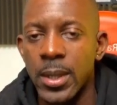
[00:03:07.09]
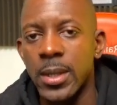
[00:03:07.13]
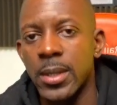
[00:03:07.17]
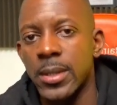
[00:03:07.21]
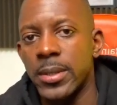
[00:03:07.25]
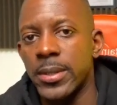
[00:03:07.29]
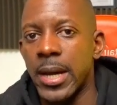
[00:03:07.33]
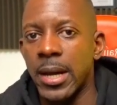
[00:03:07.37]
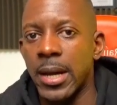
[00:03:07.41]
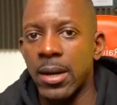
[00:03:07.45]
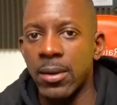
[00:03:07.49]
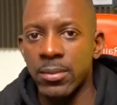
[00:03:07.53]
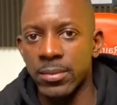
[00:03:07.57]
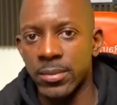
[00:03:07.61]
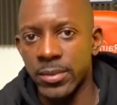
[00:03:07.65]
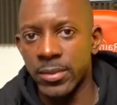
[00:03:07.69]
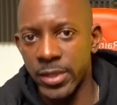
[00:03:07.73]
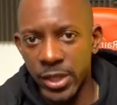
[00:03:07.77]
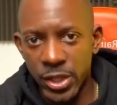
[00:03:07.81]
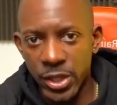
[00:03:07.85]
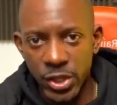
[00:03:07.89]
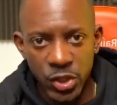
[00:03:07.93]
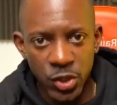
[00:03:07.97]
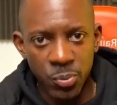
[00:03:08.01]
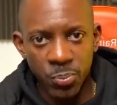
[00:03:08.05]
Now
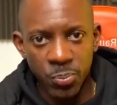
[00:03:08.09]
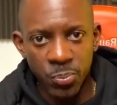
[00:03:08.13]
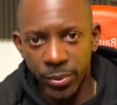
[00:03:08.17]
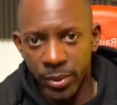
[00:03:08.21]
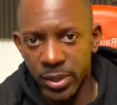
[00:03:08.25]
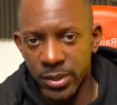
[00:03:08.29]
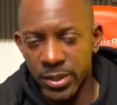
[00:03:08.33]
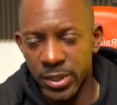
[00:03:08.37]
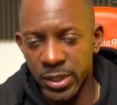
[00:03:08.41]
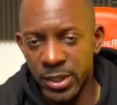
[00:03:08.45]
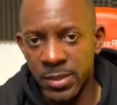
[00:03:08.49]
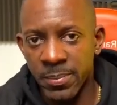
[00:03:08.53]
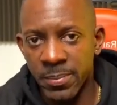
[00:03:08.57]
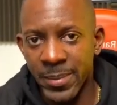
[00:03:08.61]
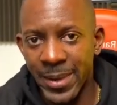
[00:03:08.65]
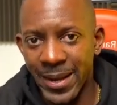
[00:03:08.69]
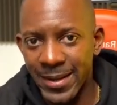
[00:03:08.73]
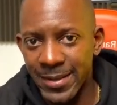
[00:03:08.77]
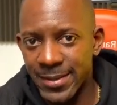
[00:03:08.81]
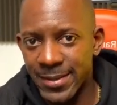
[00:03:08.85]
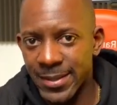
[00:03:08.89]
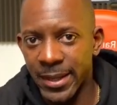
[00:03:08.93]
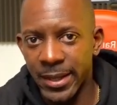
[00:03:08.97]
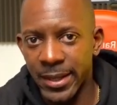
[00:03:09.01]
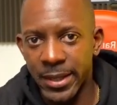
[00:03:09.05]
this process might
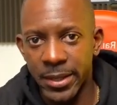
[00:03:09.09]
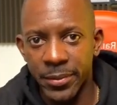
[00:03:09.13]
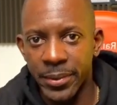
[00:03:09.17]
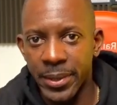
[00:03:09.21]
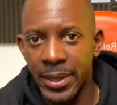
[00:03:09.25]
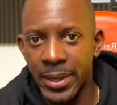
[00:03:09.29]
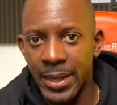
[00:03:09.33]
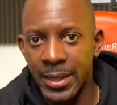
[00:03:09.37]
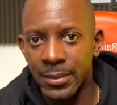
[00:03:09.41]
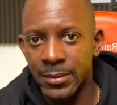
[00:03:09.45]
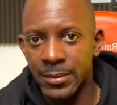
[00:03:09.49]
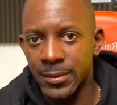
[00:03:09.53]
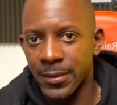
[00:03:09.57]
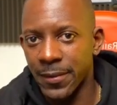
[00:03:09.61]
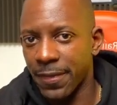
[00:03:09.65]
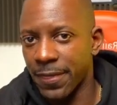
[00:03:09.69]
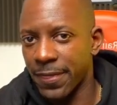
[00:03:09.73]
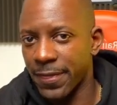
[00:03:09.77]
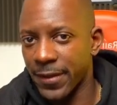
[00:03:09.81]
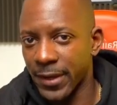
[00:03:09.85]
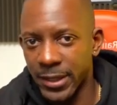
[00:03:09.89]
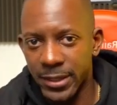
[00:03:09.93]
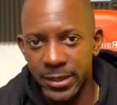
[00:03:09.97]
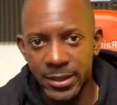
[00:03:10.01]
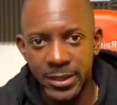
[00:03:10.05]
take around
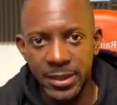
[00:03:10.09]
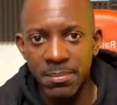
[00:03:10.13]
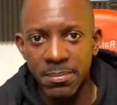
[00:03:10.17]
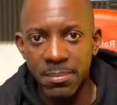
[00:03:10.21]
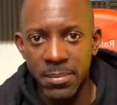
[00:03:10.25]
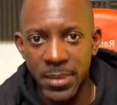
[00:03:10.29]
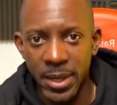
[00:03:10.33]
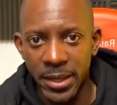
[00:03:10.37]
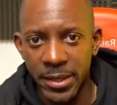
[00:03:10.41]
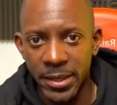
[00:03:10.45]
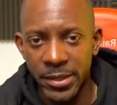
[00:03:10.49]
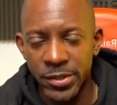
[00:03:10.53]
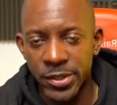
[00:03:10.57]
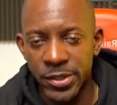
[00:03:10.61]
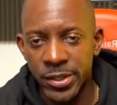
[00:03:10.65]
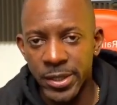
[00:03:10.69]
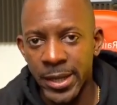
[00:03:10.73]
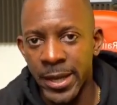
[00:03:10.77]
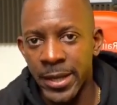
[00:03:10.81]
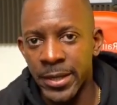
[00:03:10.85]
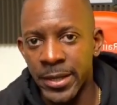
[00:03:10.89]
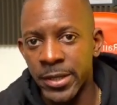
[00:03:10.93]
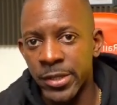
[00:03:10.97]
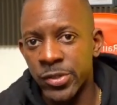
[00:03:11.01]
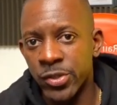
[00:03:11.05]
30 minutes,
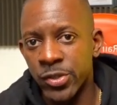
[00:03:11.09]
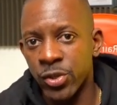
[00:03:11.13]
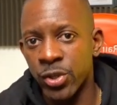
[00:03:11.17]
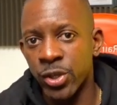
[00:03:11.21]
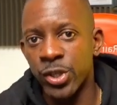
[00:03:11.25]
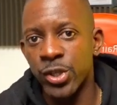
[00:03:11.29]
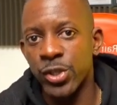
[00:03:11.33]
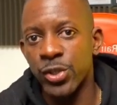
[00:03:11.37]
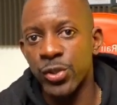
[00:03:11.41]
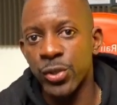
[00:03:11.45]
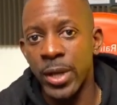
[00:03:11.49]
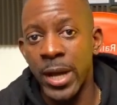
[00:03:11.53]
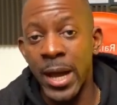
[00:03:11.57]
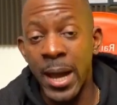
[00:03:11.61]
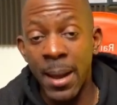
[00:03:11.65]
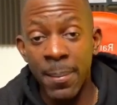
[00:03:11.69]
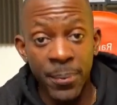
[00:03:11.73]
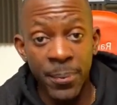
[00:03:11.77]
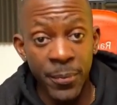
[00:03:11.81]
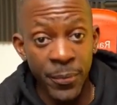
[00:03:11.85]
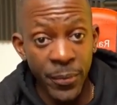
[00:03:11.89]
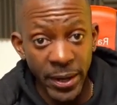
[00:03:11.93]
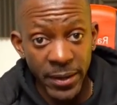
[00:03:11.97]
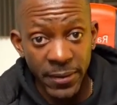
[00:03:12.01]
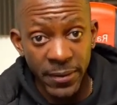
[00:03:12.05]
and it's going to
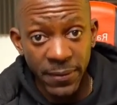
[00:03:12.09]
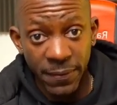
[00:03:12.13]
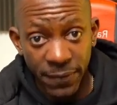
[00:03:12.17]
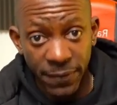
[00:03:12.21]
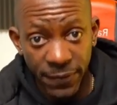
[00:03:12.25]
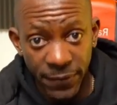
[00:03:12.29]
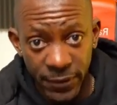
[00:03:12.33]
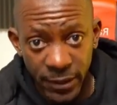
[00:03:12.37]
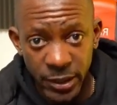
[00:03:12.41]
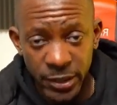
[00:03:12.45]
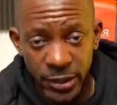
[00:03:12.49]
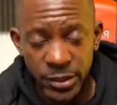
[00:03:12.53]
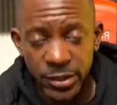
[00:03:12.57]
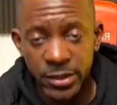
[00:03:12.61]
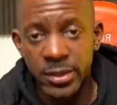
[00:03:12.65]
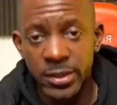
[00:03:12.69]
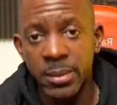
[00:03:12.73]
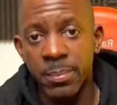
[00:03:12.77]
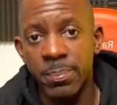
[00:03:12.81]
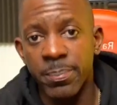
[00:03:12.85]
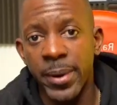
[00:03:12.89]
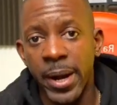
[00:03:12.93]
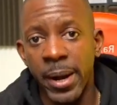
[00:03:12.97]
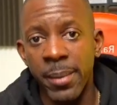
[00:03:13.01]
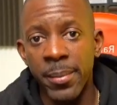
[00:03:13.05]
upgrade first the
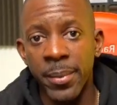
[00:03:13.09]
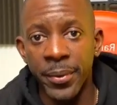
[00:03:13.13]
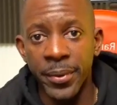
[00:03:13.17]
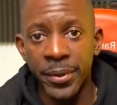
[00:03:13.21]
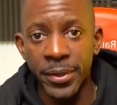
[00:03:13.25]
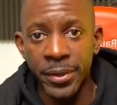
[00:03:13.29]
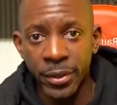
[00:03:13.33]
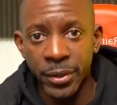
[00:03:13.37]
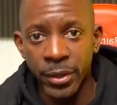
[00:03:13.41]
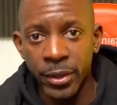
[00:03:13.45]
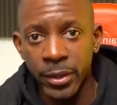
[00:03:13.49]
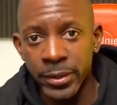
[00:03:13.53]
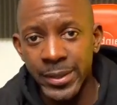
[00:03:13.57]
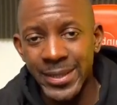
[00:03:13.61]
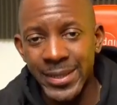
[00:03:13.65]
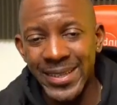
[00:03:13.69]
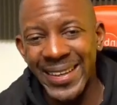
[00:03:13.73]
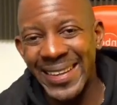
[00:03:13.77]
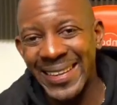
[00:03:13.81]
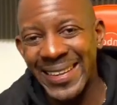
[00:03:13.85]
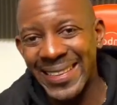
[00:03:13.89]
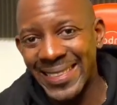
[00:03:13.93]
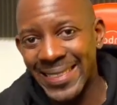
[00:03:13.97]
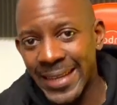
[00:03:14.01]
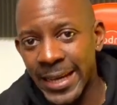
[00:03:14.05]
primary node,
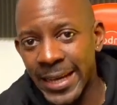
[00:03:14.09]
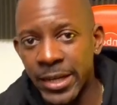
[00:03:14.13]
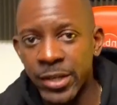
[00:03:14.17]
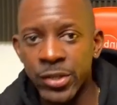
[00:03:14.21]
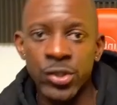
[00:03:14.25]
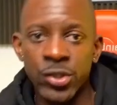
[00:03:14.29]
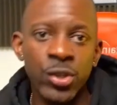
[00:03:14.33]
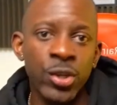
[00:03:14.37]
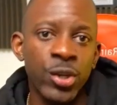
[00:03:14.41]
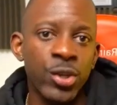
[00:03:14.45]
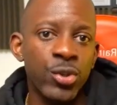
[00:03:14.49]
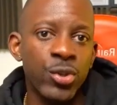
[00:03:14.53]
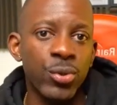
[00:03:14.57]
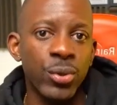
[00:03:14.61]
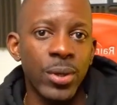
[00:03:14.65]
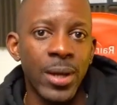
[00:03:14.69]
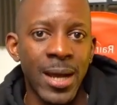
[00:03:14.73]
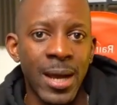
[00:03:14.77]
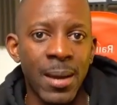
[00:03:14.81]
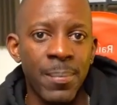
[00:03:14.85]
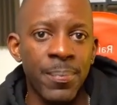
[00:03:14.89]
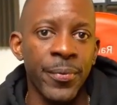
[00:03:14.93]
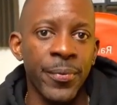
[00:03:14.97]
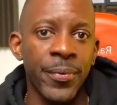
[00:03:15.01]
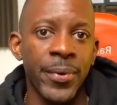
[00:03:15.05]
and then it's going to
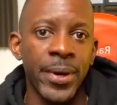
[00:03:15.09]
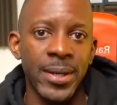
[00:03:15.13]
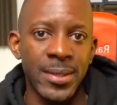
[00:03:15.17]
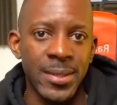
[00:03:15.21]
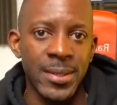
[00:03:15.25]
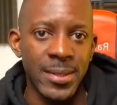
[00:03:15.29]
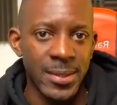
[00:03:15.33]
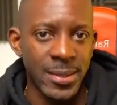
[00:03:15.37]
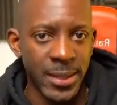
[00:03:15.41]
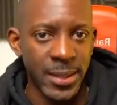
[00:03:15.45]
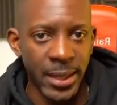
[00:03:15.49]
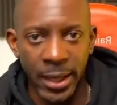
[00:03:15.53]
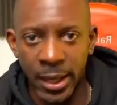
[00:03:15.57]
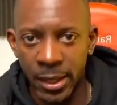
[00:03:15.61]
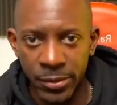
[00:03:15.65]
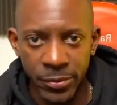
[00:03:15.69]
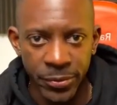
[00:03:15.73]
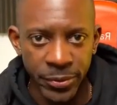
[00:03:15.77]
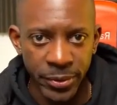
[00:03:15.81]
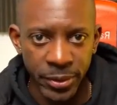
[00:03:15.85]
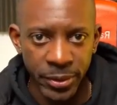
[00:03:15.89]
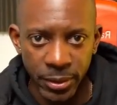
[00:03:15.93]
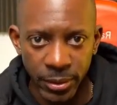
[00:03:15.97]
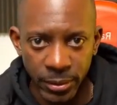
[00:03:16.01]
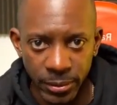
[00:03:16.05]
upgrade the
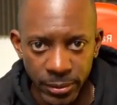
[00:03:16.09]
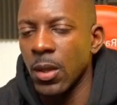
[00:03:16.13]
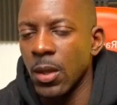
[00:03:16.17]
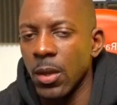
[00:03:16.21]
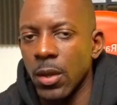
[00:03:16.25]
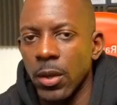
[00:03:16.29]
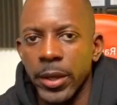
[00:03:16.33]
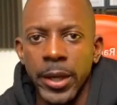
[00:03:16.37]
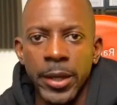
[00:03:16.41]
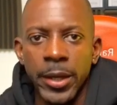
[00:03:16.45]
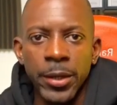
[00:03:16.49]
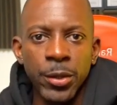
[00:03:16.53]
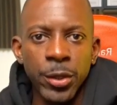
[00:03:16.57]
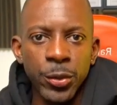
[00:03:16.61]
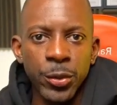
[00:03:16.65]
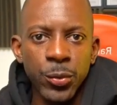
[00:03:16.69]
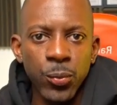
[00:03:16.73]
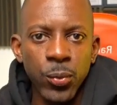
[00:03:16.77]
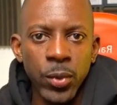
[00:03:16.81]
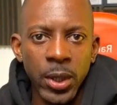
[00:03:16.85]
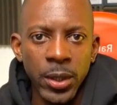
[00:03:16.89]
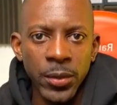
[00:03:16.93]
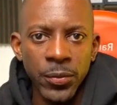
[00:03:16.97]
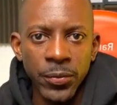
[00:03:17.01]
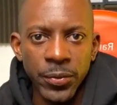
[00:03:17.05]
secondary node. Okay, node
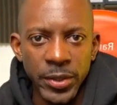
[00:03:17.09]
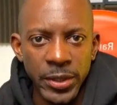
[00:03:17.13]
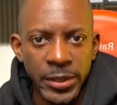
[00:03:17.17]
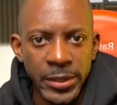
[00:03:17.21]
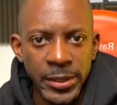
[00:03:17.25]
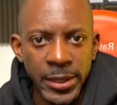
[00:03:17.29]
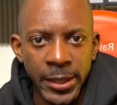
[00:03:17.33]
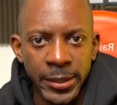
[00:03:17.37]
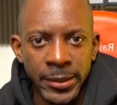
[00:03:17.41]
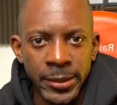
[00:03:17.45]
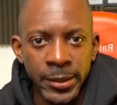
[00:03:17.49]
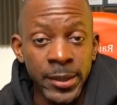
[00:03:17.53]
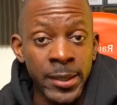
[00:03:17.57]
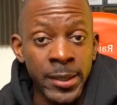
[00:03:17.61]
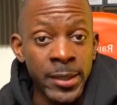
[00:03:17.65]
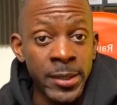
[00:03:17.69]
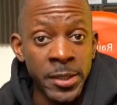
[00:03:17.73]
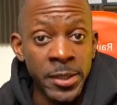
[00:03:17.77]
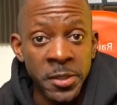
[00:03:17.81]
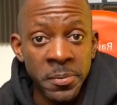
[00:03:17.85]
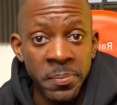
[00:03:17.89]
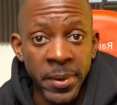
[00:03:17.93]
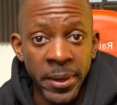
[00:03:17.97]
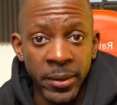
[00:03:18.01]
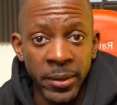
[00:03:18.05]
1 restarted and is
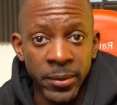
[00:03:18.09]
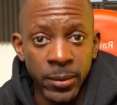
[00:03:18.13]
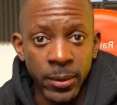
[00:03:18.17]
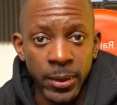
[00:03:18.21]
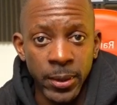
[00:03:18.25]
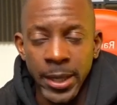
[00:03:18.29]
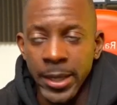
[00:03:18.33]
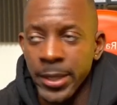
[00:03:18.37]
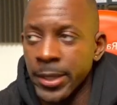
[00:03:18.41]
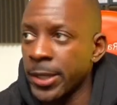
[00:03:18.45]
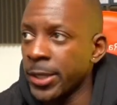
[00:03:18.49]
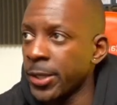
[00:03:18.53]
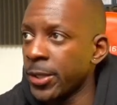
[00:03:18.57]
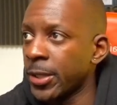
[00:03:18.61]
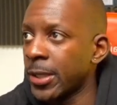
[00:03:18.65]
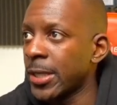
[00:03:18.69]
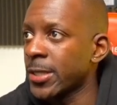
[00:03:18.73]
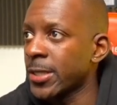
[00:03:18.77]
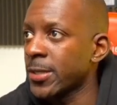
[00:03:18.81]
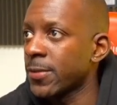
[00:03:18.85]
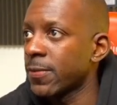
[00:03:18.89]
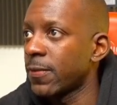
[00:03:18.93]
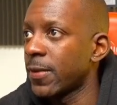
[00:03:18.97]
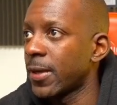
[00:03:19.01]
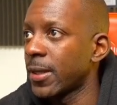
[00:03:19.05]
back online, and let's
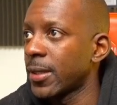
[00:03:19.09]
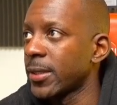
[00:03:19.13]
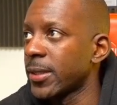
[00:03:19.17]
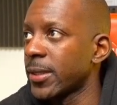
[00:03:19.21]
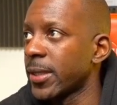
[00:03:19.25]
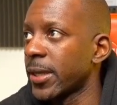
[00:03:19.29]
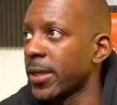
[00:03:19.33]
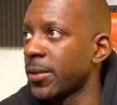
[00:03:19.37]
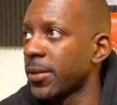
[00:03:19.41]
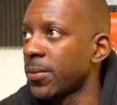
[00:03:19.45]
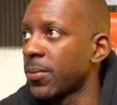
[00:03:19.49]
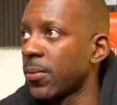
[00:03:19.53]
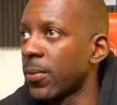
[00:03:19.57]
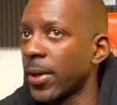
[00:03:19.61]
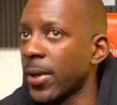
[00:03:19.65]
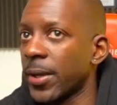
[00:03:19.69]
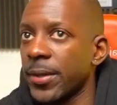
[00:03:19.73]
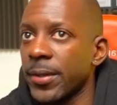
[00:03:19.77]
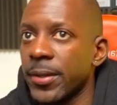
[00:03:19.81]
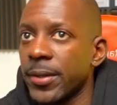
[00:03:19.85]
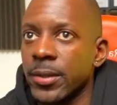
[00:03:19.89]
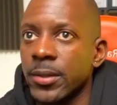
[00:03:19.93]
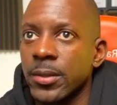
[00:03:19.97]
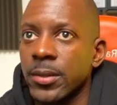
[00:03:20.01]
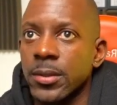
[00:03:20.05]
validate
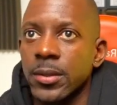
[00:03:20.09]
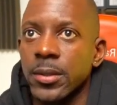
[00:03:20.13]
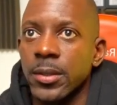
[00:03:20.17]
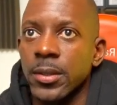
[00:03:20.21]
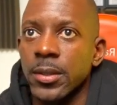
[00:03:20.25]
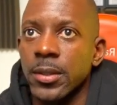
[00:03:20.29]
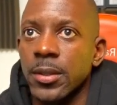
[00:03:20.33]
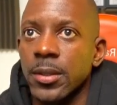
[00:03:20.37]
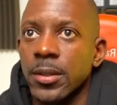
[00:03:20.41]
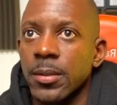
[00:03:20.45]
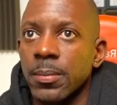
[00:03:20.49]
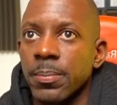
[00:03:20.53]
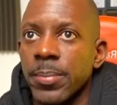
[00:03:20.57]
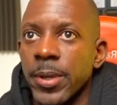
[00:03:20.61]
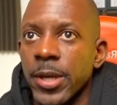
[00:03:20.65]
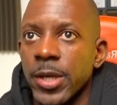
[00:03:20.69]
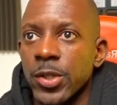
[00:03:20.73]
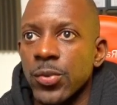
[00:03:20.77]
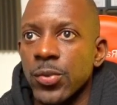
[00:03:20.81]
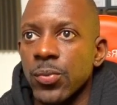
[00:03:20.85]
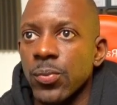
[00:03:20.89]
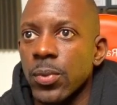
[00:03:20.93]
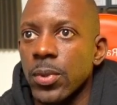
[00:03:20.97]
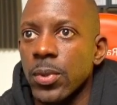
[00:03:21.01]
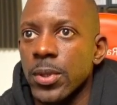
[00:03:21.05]
whether the patch
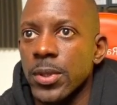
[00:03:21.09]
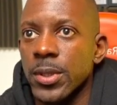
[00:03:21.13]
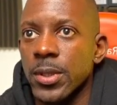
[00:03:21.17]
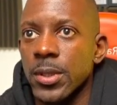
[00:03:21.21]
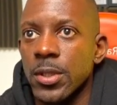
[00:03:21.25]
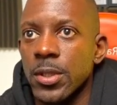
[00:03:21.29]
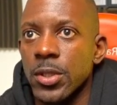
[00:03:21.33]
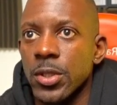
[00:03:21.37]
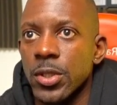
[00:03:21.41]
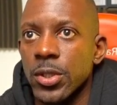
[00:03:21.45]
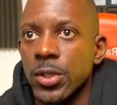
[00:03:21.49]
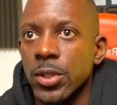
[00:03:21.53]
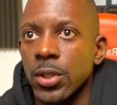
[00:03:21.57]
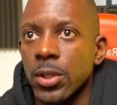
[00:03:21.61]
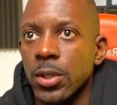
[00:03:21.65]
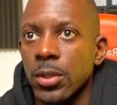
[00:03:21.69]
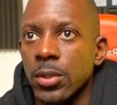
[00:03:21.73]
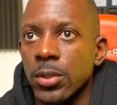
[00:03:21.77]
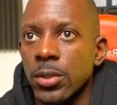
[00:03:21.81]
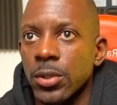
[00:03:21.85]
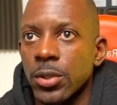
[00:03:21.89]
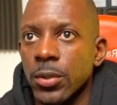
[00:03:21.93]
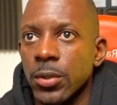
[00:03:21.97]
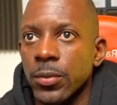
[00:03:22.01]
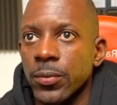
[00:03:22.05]
was installed.
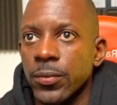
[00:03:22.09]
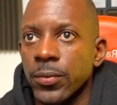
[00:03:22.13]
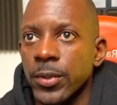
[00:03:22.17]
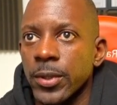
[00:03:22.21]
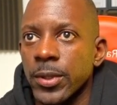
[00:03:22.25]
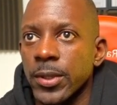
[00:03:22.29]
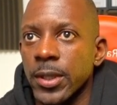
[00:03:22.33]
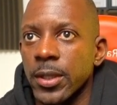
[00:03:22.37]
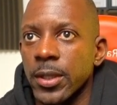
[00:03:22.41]
So if we take a